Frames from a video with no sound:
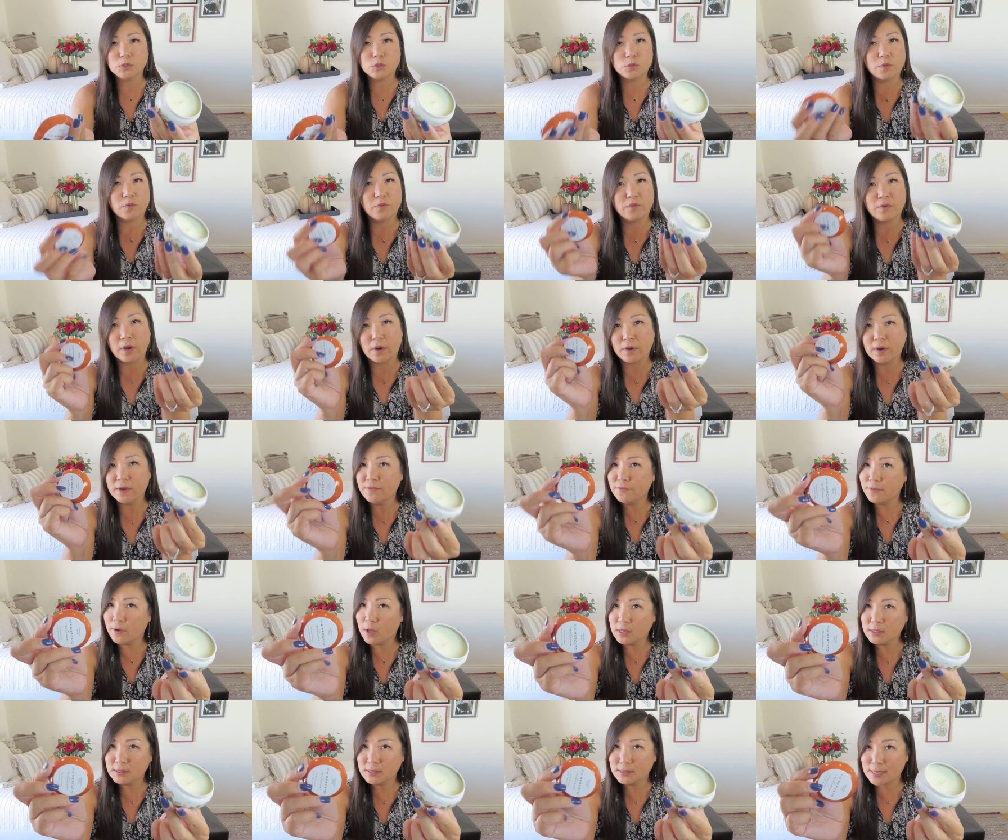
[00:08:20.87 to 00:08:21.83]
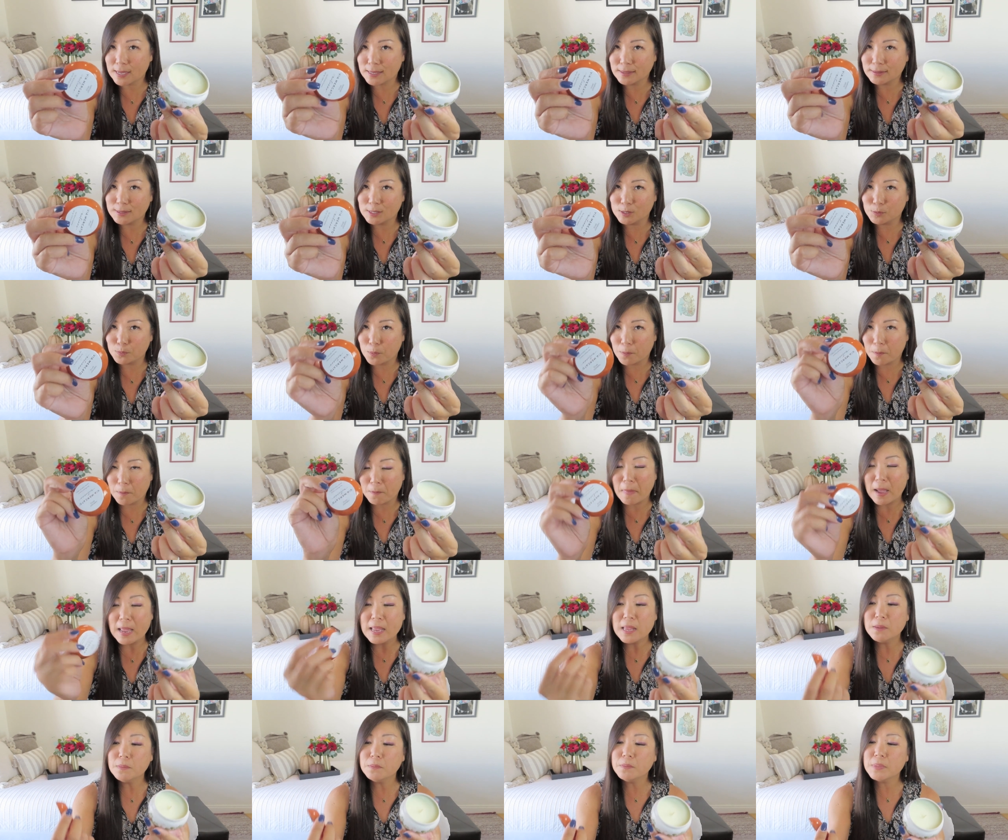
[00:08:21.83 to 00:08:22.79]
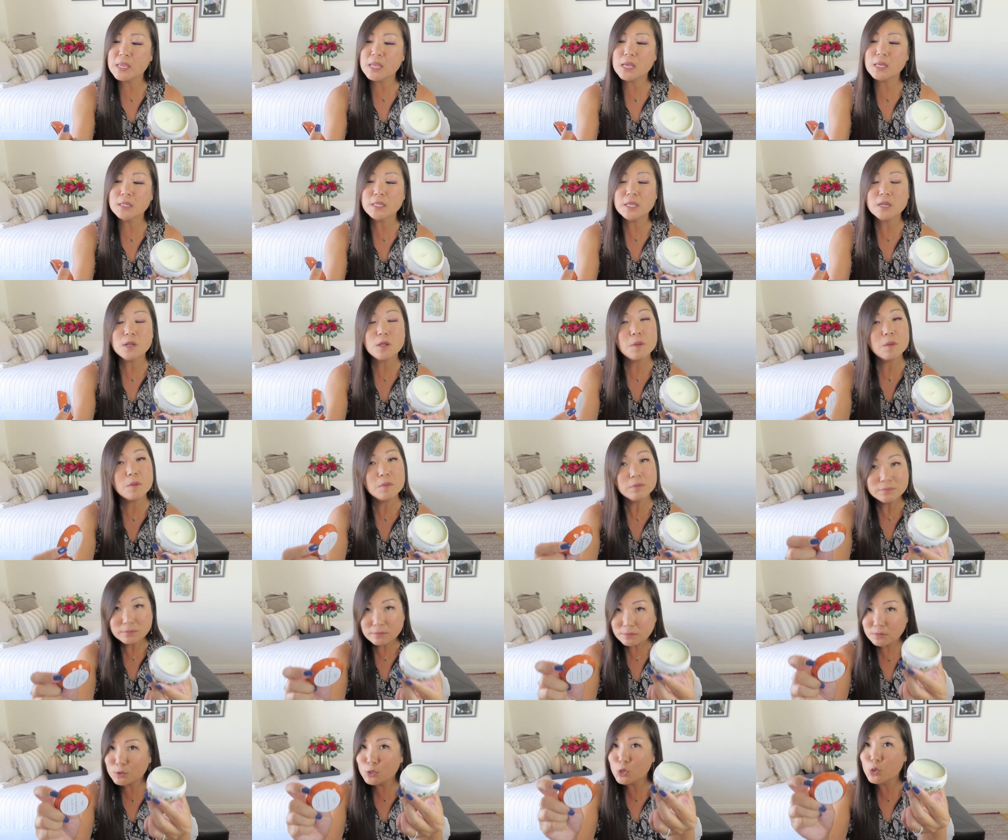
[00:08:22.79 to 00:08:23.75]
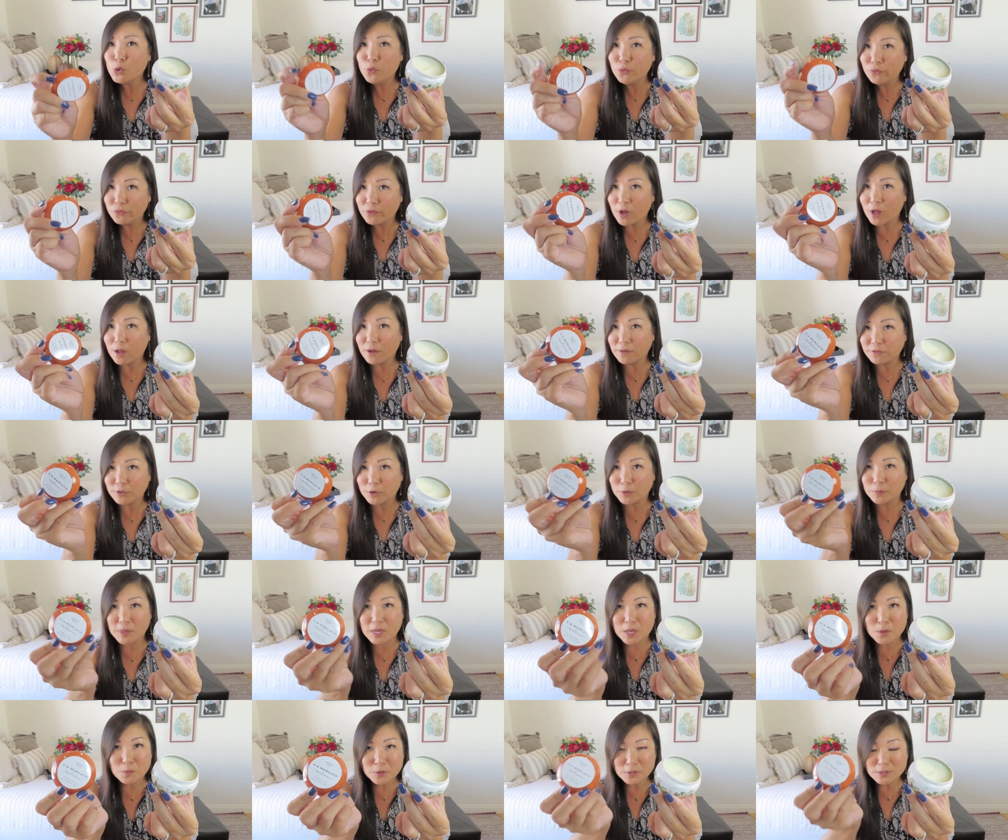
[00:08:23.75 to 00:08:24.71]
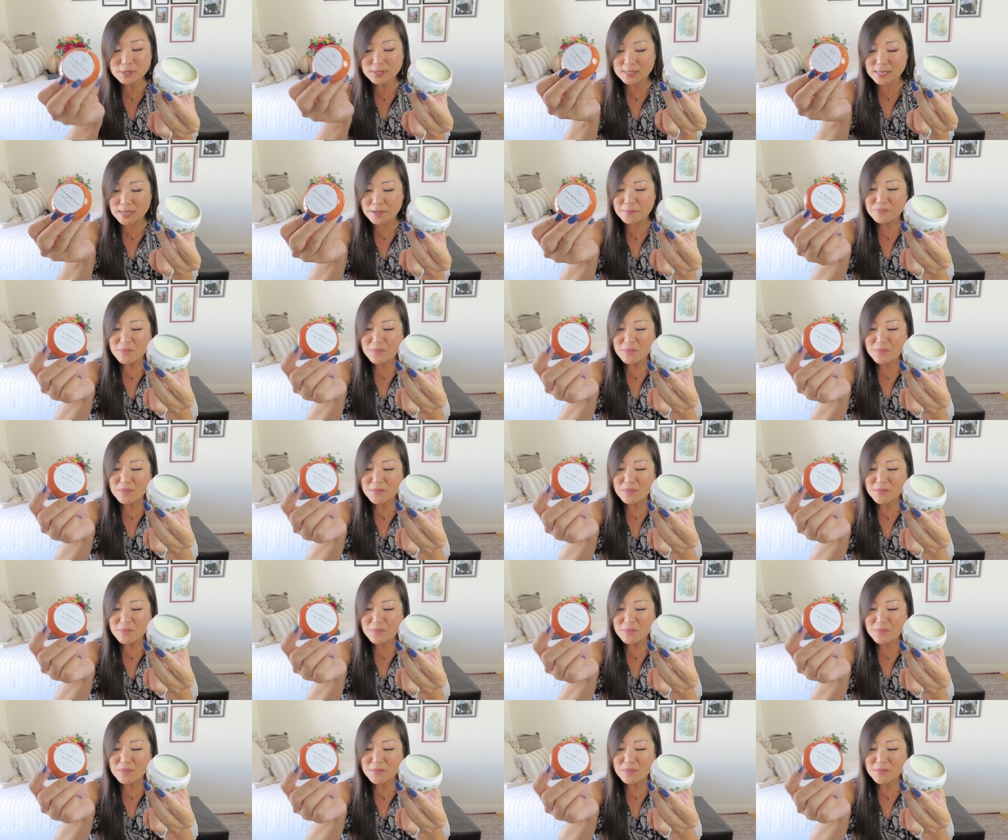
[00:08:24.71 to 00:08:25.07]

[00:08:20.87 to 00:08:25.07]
So very fall scents. It might be a little to fall for me, we'll see.